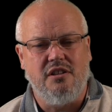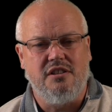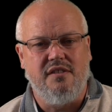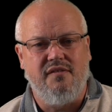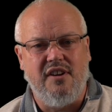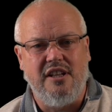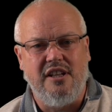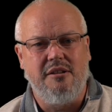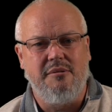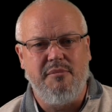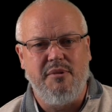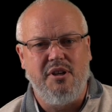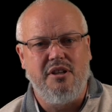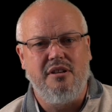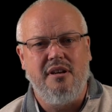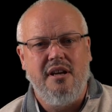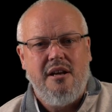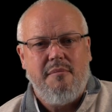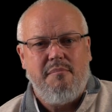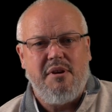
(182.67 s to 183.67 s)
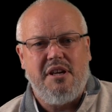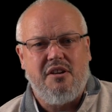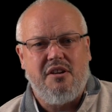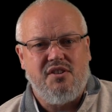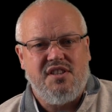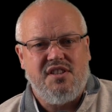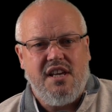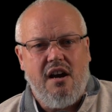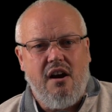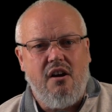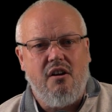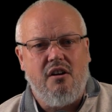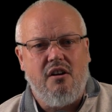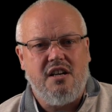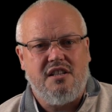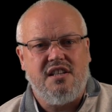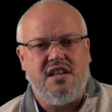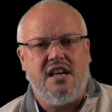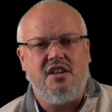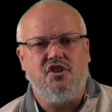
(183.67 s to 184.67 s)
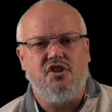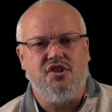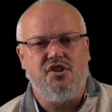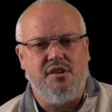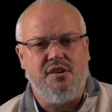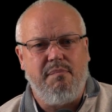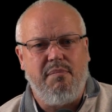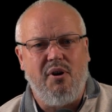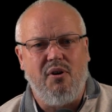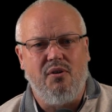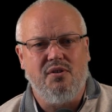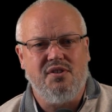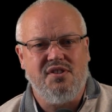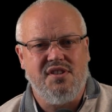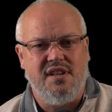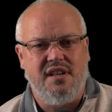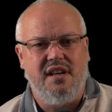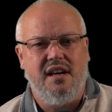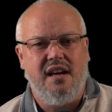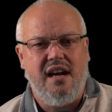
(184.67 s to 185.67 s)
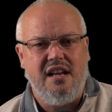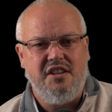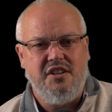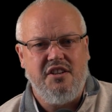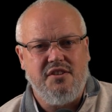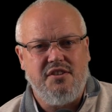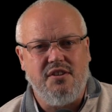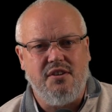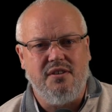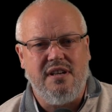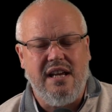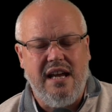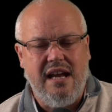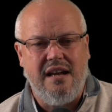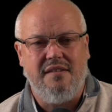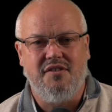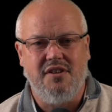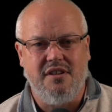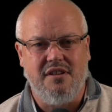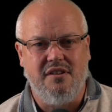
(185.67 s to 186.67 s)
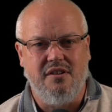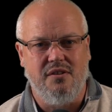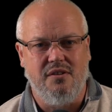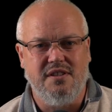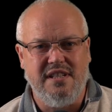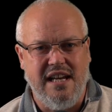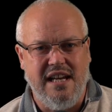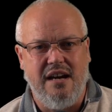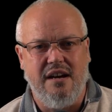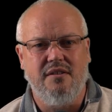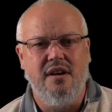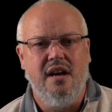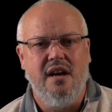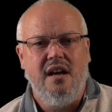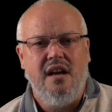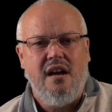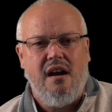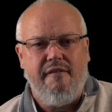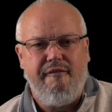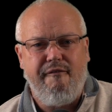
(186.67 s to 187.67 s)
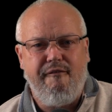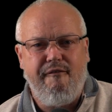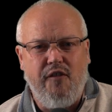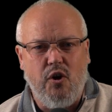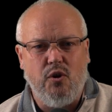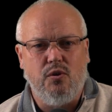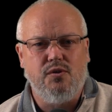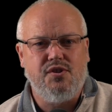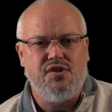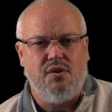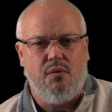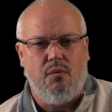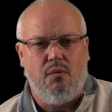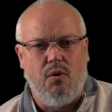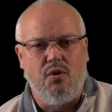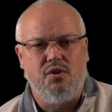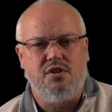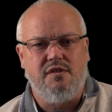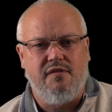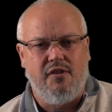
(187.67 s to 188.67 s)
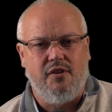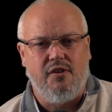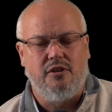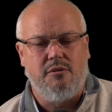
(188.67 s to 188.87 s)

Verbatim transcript: development because the architecture supports it and you don't have to go down a false waterfall